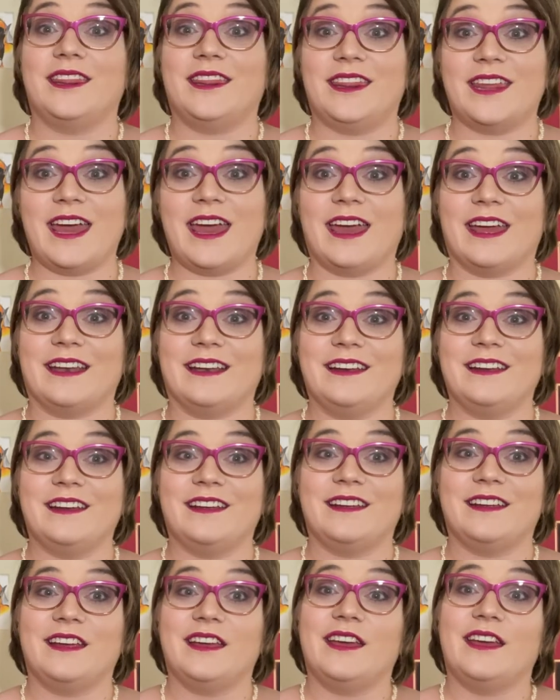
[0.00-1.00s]
Then,
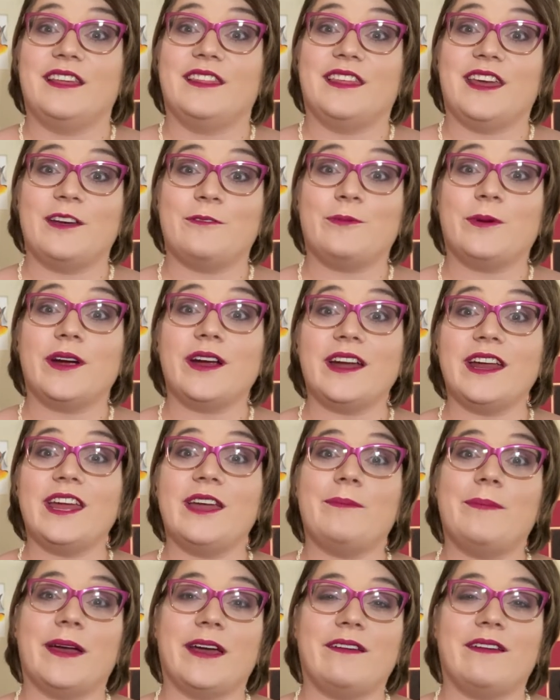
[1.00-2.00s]
they worry
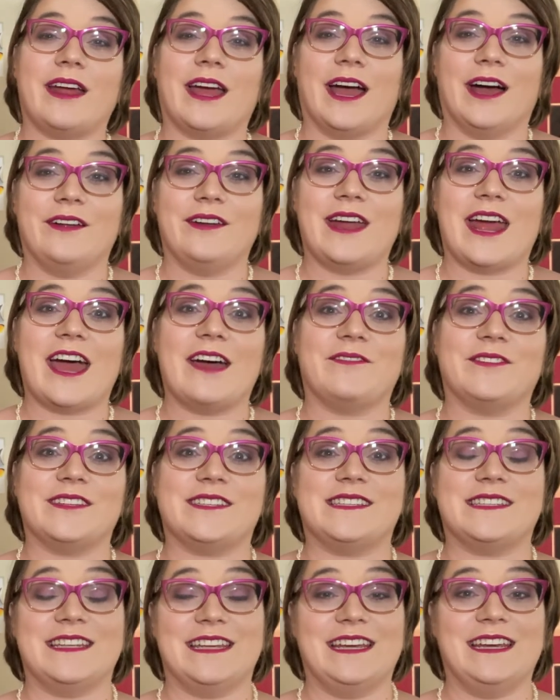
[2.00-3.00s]
about how to have a
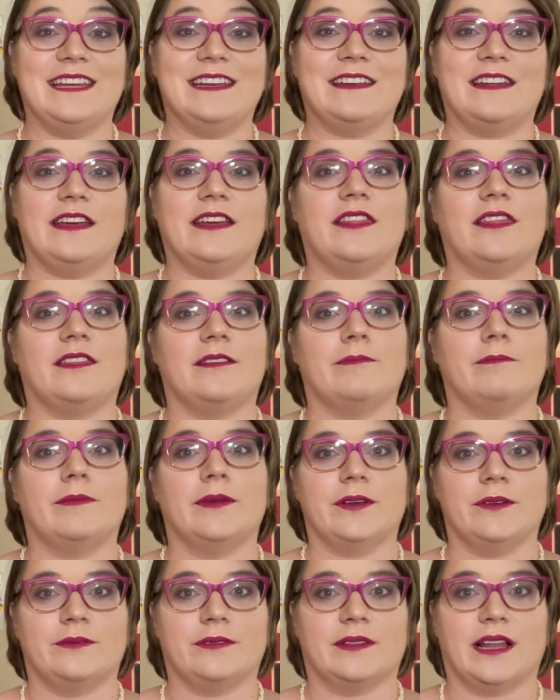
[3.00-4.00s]
scene in the
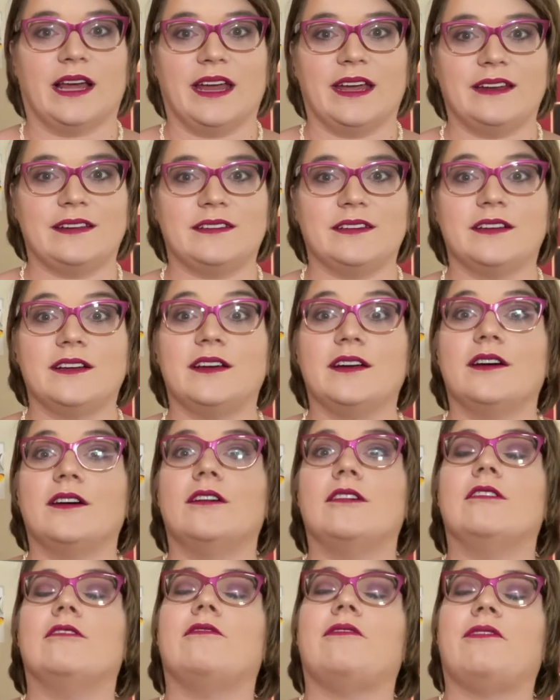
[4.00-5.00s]
moonlight.
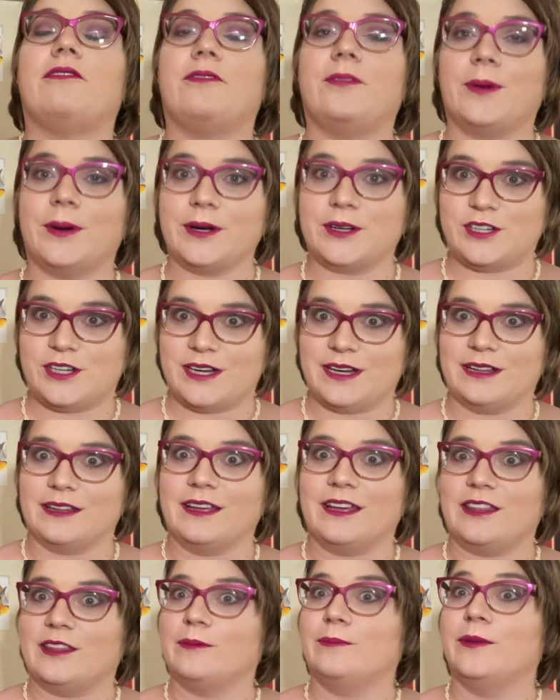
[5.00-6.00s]

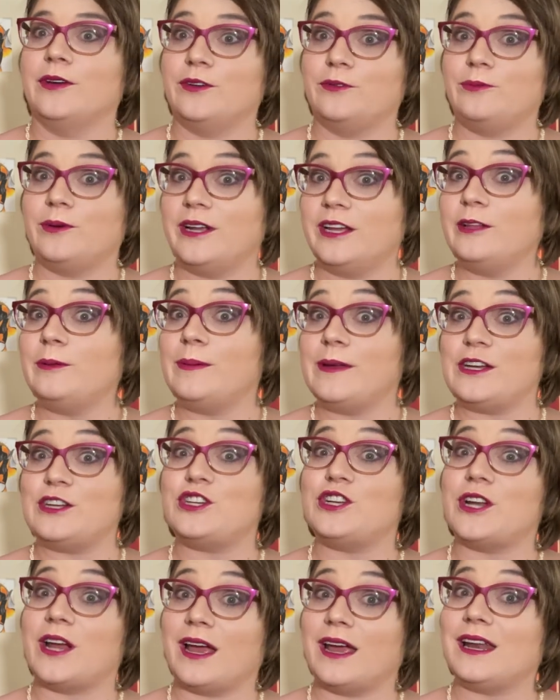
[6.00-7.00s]
Fortunately, the moon will be
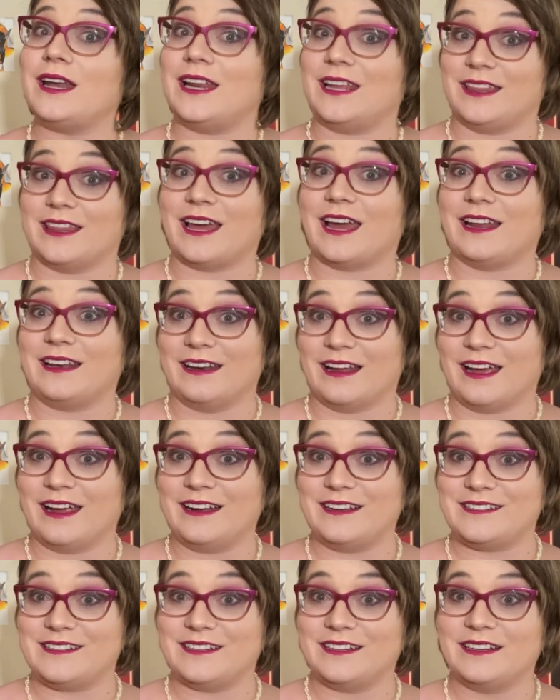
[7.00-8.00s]
shining that
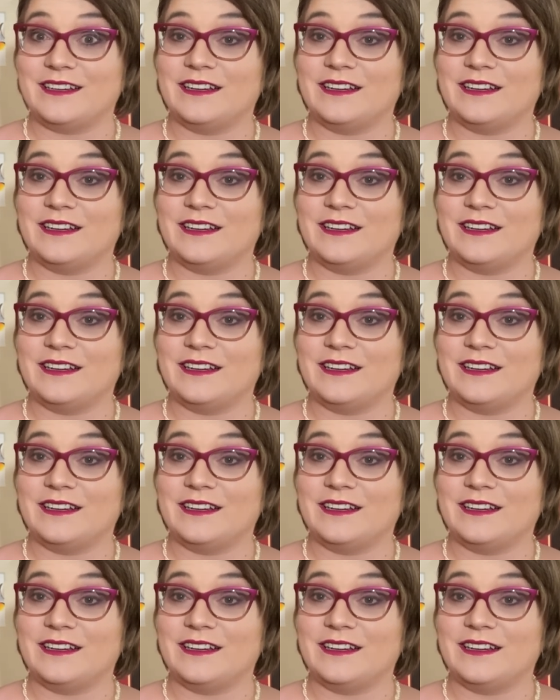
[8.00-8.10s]
night.